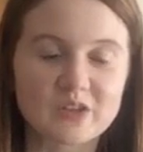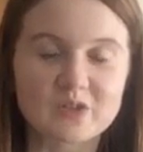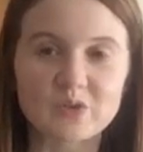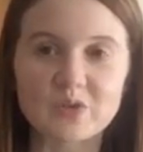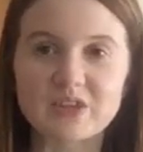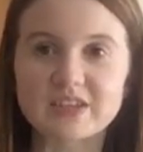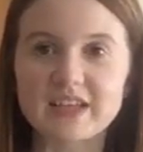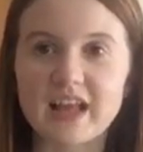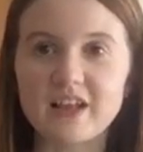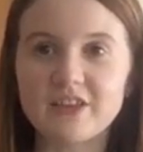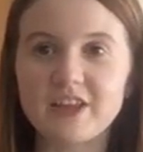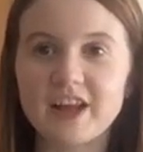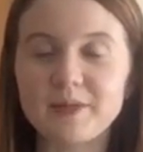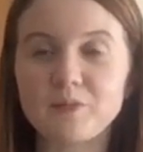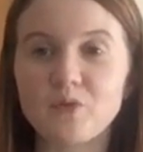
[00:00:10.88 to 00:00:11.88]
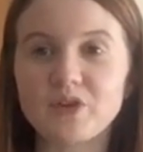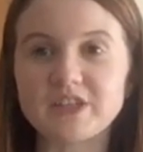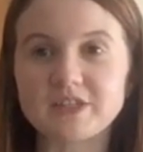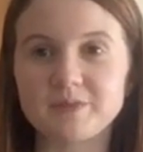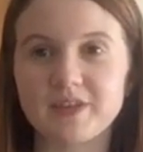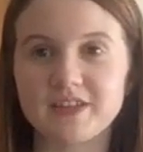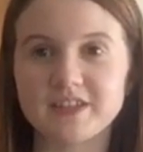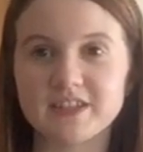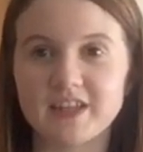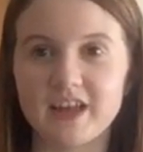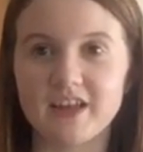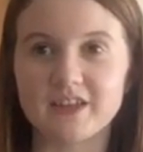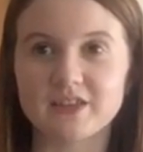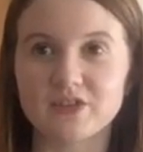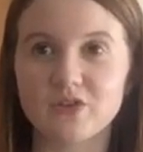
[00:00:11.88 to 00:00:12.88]
So the salad that I'm going to make
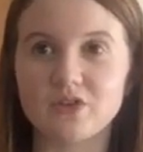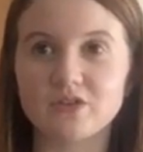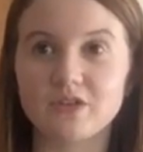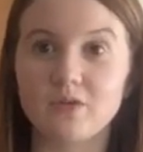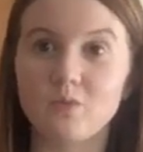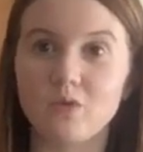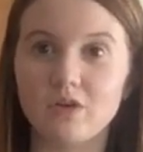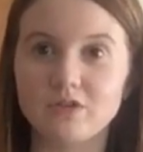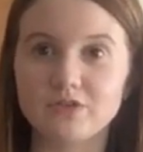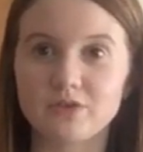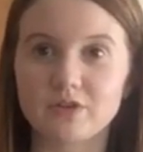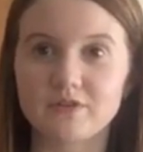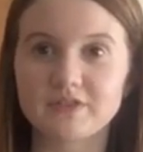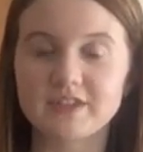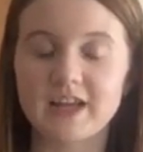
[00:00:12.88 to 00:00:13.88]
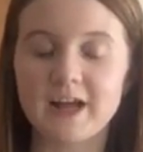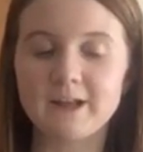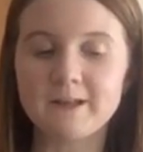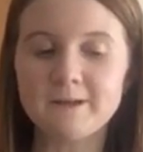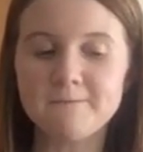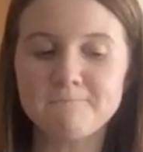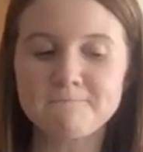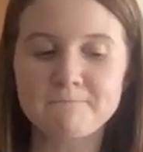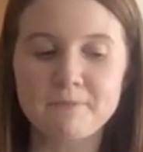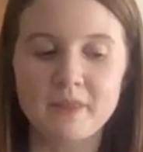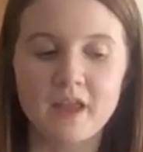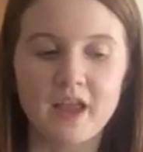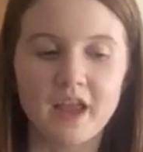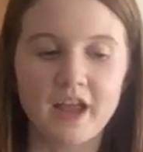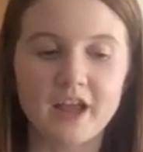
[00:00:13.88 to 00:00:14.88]
today is called a Waldorf salad,
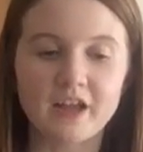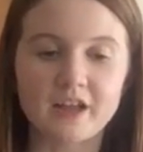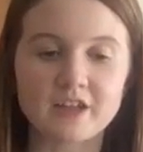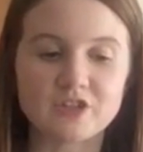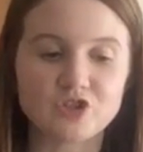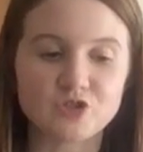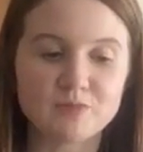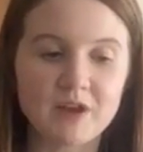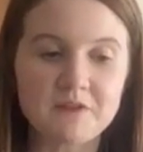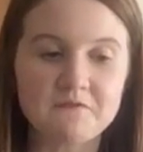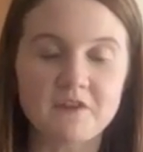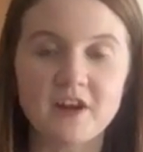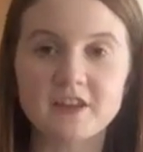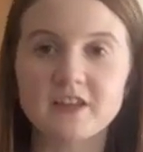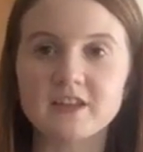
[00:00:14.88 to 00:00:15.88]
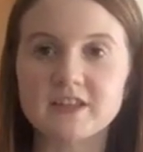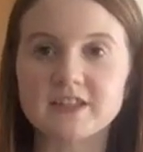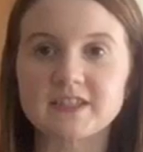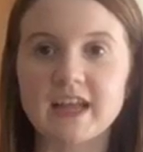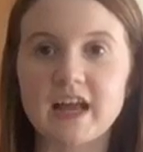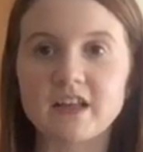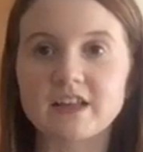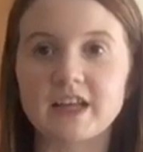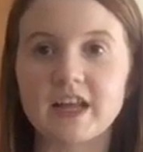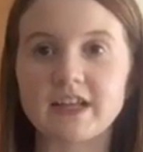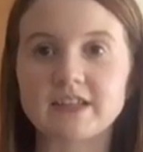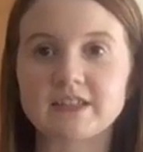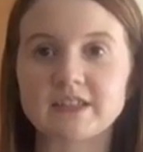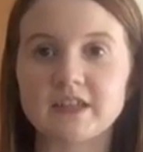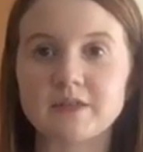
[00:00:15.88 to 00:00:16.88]
and you might find that this salad
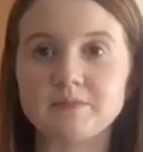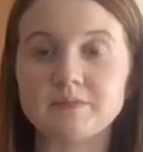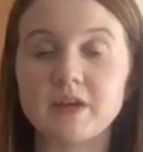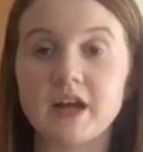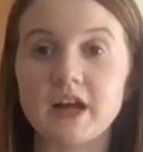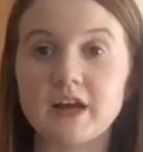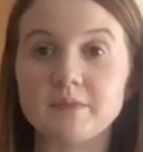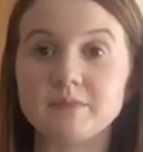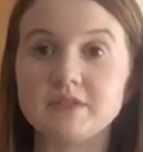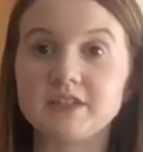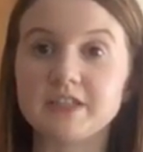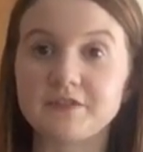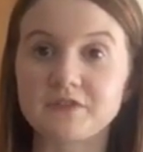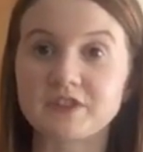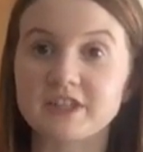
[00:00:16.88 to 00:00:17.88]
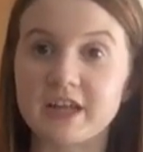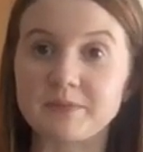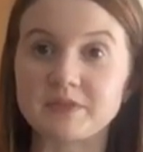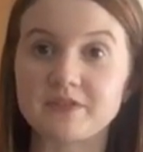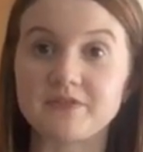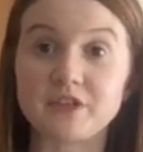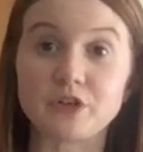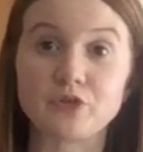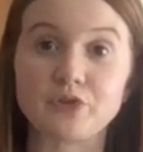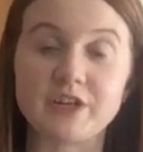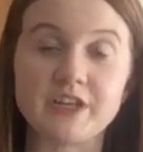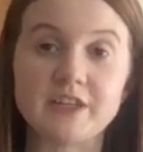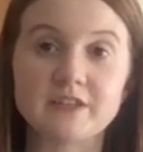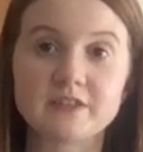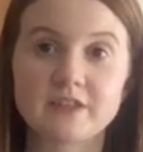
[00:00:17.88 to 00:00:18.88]
has some different types of
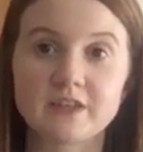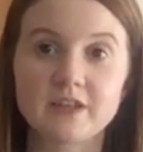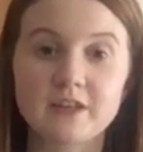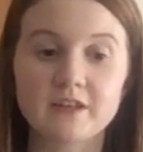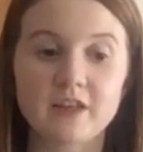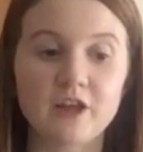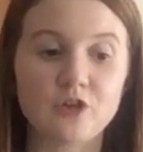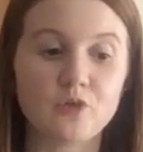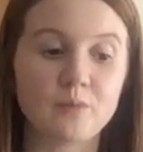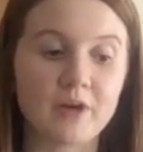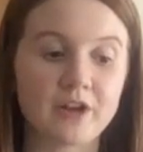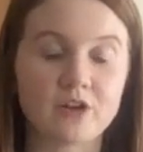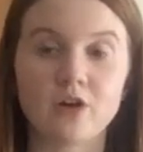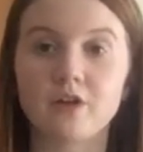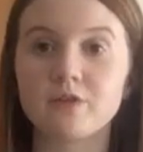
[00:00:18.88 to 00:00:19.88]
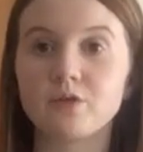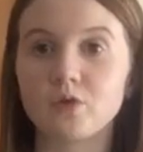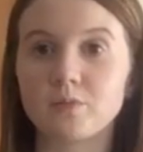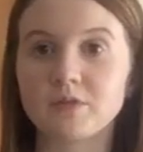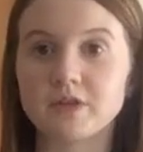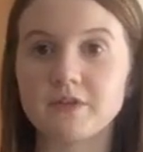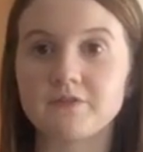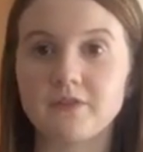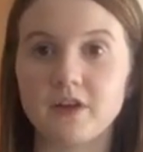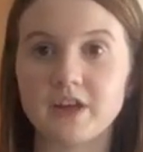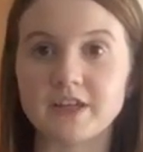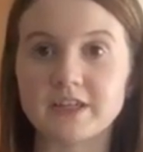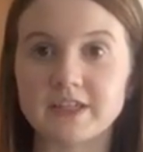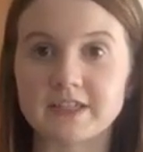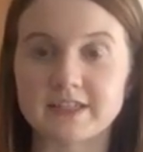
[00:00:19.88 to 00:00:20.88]
ingredients in it that you might not normally
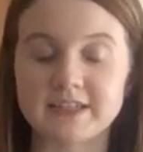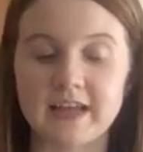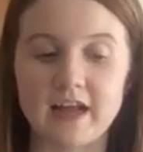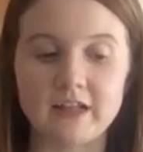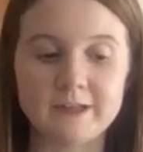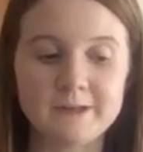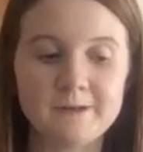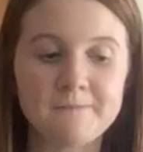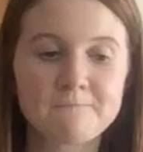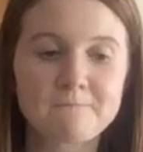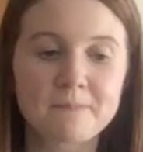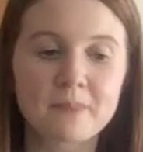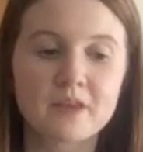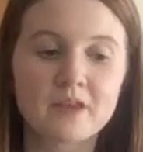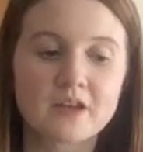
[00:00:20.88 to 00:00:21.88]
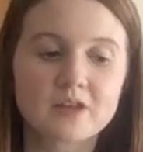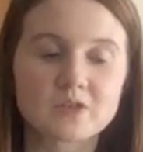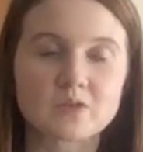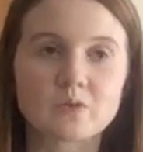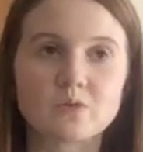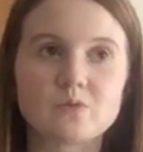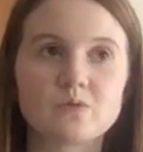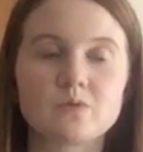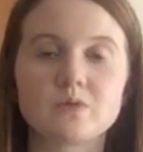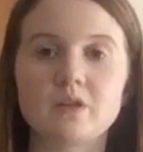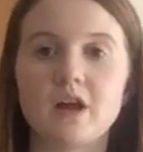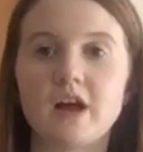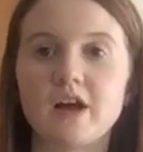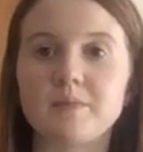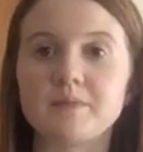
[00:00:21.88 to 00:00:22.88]
find in a salad. So
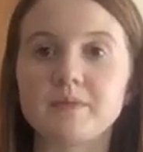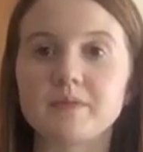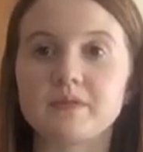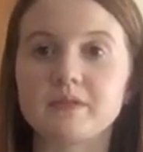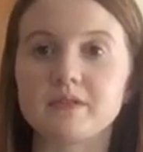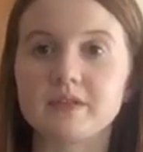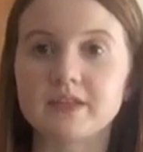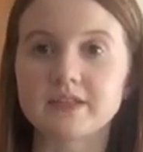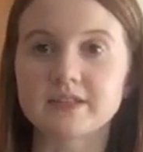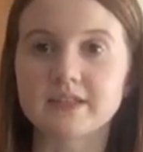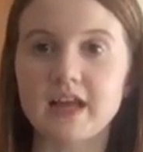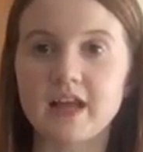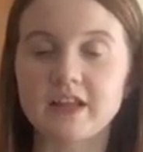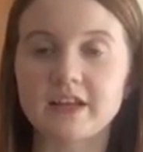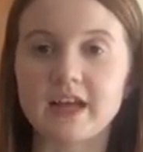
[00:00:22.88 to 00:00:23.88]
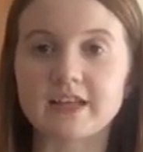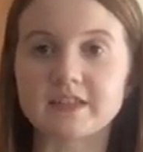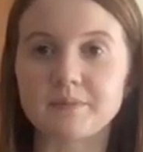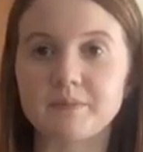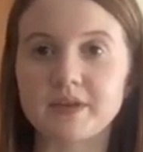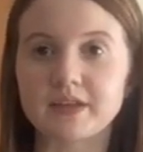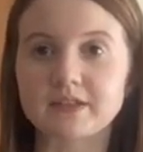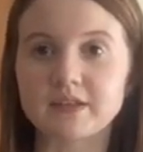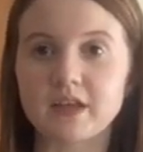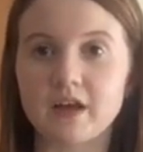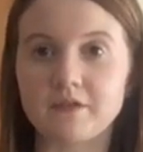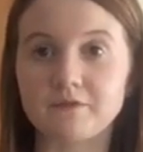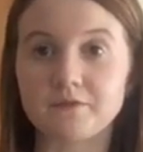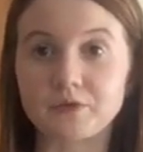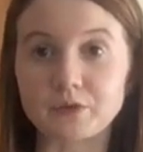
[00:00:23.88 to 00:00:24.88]
this salad has a mix
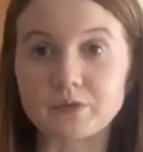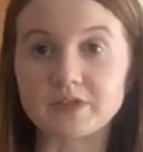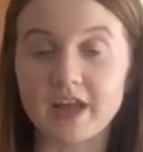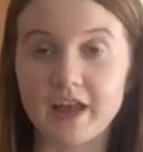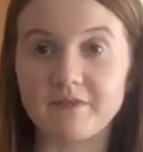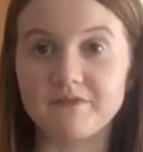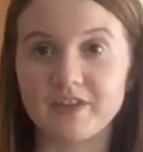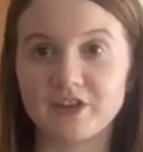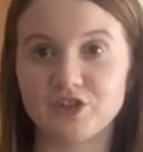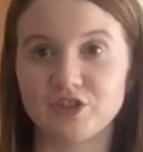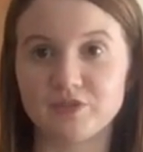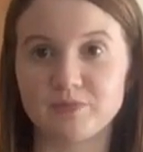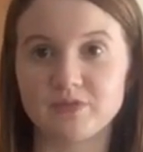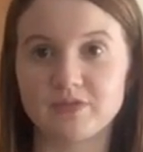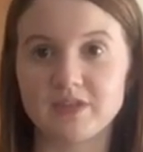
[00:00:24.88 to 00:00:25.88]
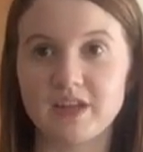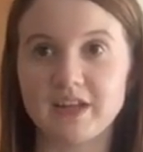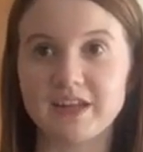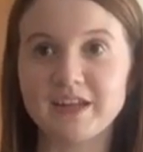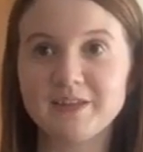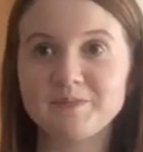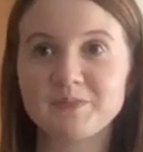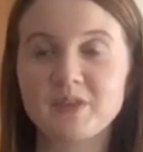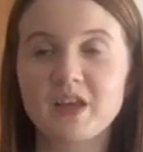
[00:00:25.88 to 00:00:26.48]
of fruits and vegetables in it.